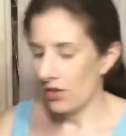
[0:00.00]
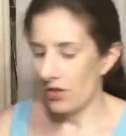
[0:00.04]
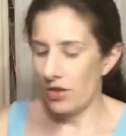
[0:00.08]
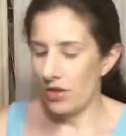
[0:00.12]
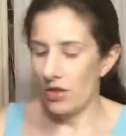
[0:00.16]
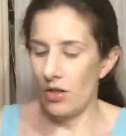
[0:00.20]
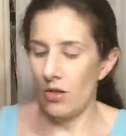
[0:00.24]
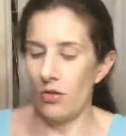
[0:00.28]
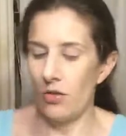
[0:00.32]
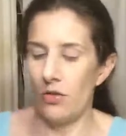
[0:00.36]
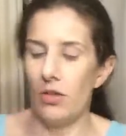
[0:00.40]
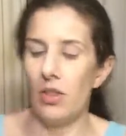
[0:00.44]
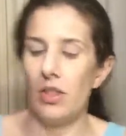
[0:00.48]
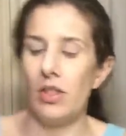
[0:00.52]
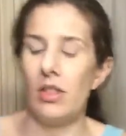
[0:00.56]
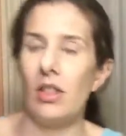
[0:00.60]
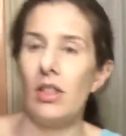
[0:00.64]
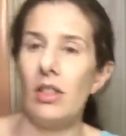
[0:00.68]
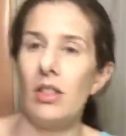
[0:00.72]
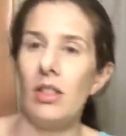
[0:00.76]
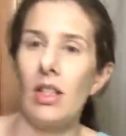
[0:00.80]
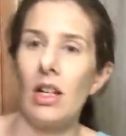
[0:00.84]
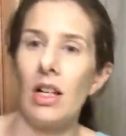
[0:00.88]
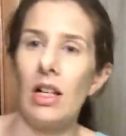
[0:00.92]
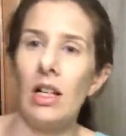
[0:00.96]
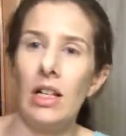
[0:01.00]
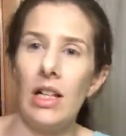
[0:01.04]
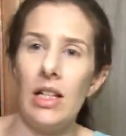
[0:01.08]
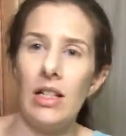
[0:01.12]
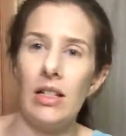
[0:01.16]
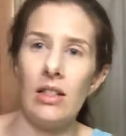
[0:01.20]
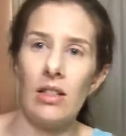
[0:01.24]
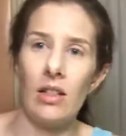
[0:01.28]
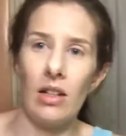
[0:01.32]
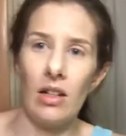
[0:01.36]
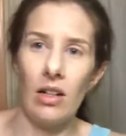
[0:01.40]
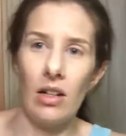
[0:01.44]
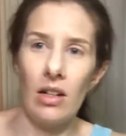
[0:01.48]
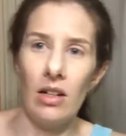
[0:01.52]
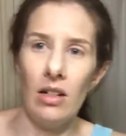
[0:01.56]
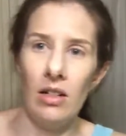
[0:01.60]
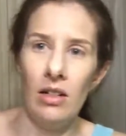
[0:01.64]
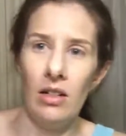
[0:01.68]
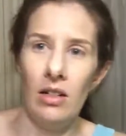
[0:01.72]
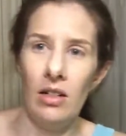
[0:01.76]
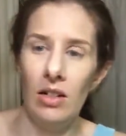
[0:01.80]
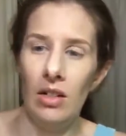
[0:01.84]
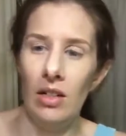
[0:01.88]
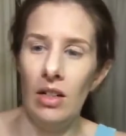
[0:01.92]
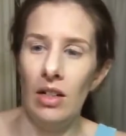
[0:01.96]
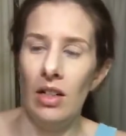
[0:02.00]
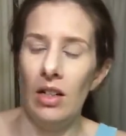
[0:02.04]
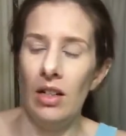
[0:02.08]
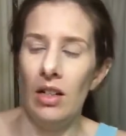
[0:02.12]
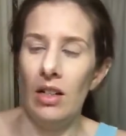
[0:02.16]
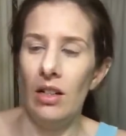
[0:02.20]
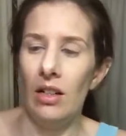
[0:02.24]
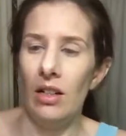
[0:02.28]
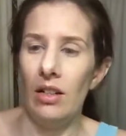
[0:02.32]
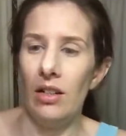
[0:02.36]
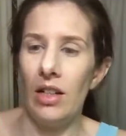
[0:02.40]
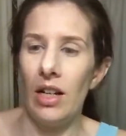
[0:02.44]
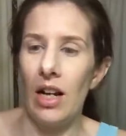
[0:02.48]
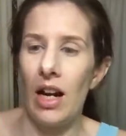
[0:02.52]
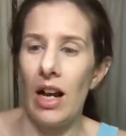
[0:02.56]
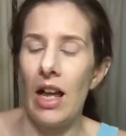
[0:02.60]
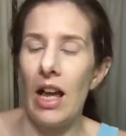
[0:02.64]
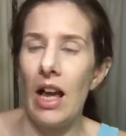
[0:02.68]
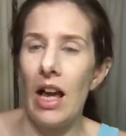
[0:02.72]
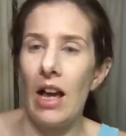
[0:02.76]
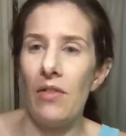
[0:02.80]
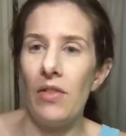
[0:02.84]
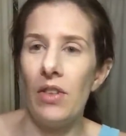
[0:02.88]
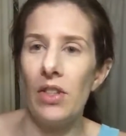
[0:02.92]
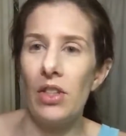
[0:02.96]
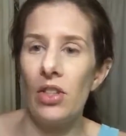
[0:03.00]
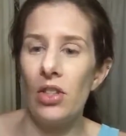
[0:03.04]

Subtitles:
So this is the cleanser that I have.